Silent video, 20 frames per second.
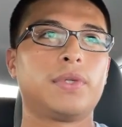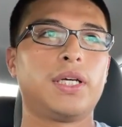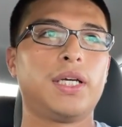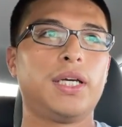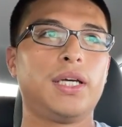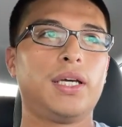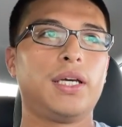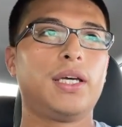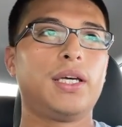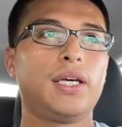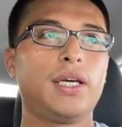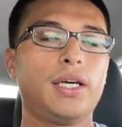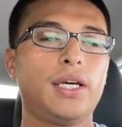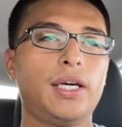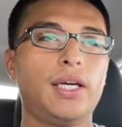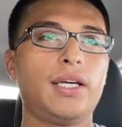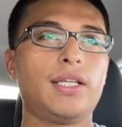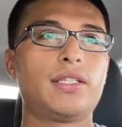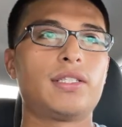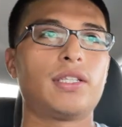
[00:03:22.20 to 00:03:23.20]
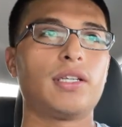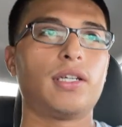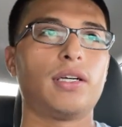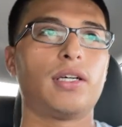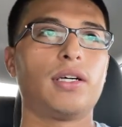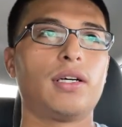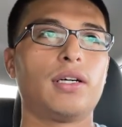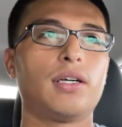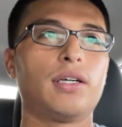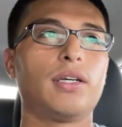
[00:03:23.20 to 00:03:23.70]
it, it, it hits
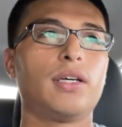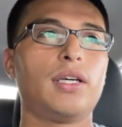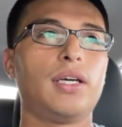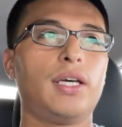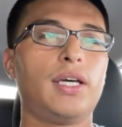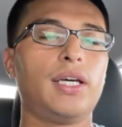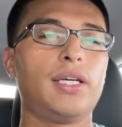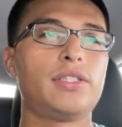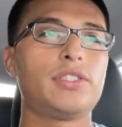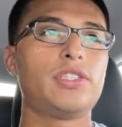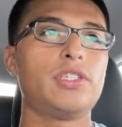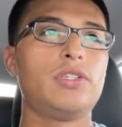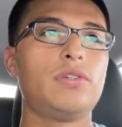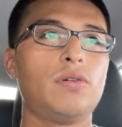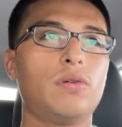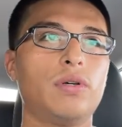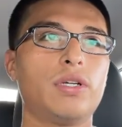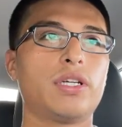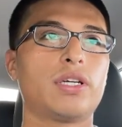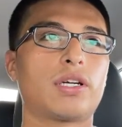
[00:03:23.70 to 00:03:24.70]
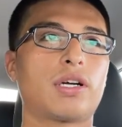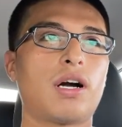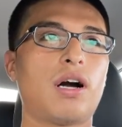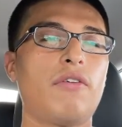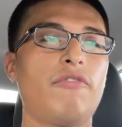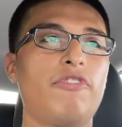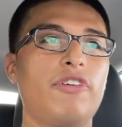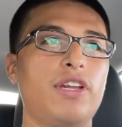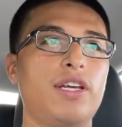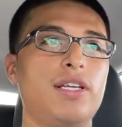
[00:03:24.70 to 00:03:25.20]
a, uh, it hits you in your
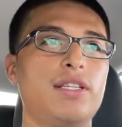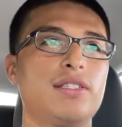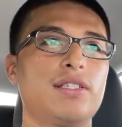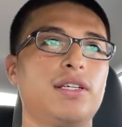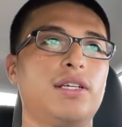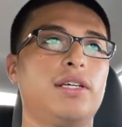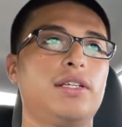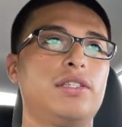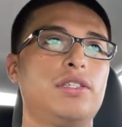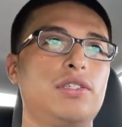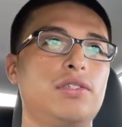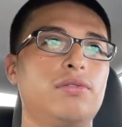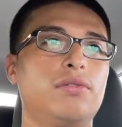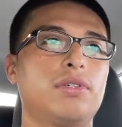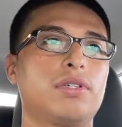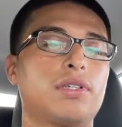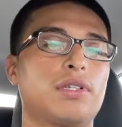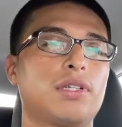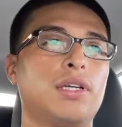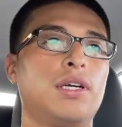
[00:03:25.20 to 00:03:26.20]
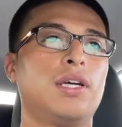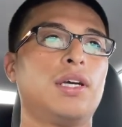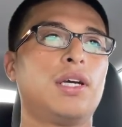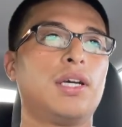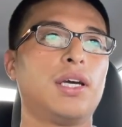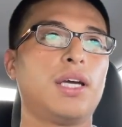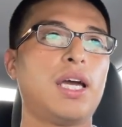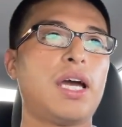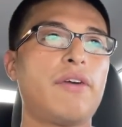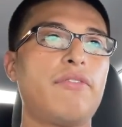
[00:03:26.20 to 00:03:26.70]
confidence. It hits you in
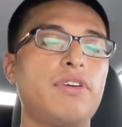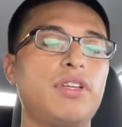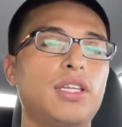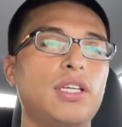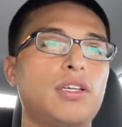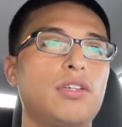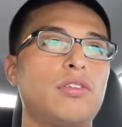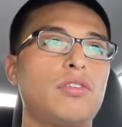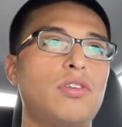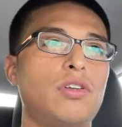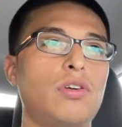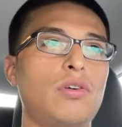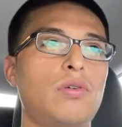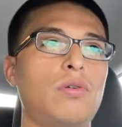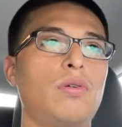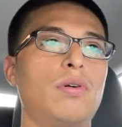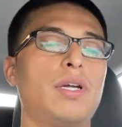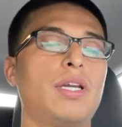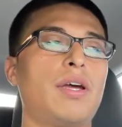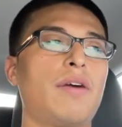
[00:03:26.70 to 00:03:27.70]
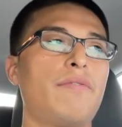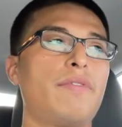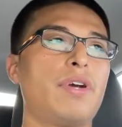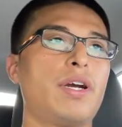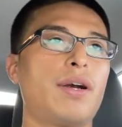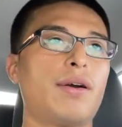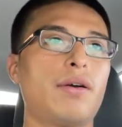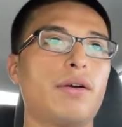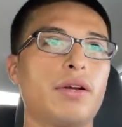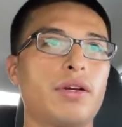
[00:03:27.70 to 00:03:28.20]
everything you do in
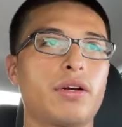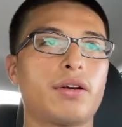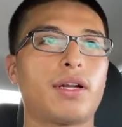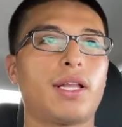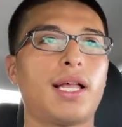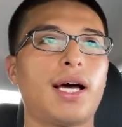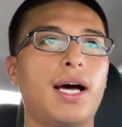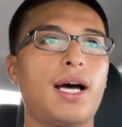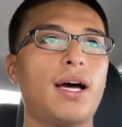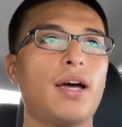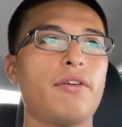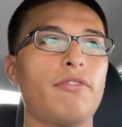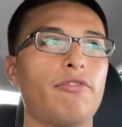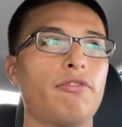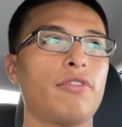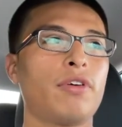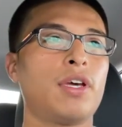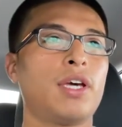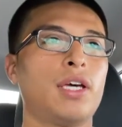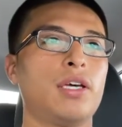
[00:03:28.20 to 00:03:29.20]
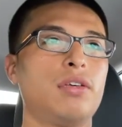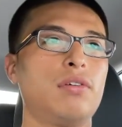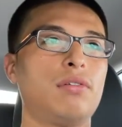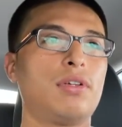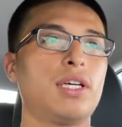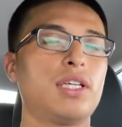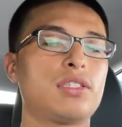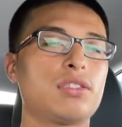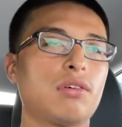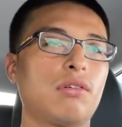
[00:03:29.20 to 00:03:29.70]
every area of your life. You
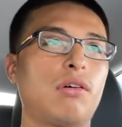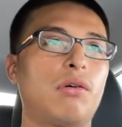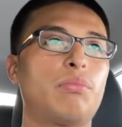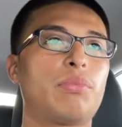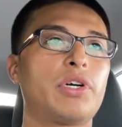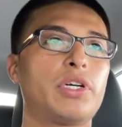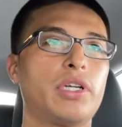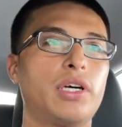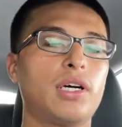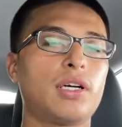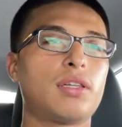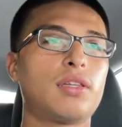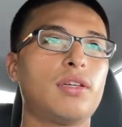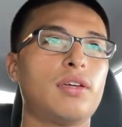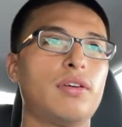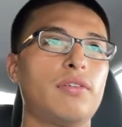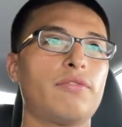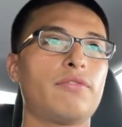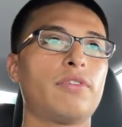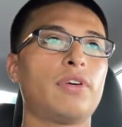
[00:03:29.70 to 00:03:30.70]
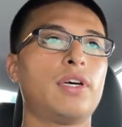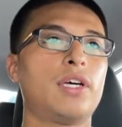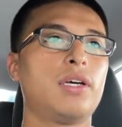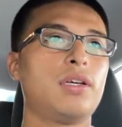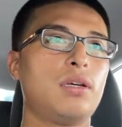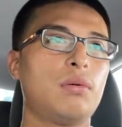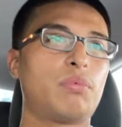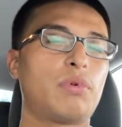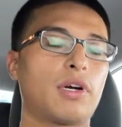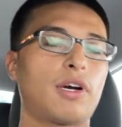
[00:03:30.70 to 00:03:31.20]
get so unproductive,
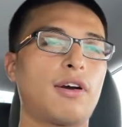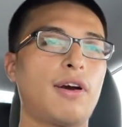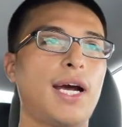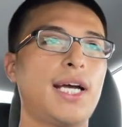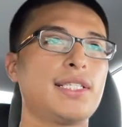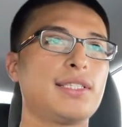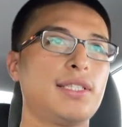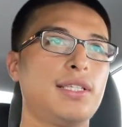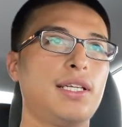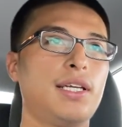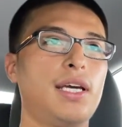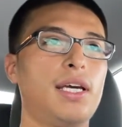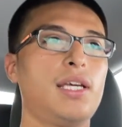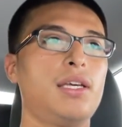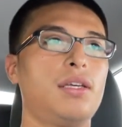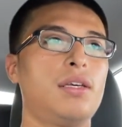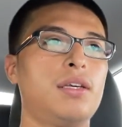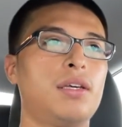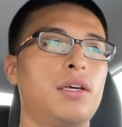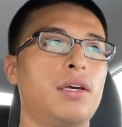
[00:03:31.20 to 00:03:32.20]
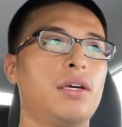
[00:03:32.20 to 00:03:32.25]
you procrastinate,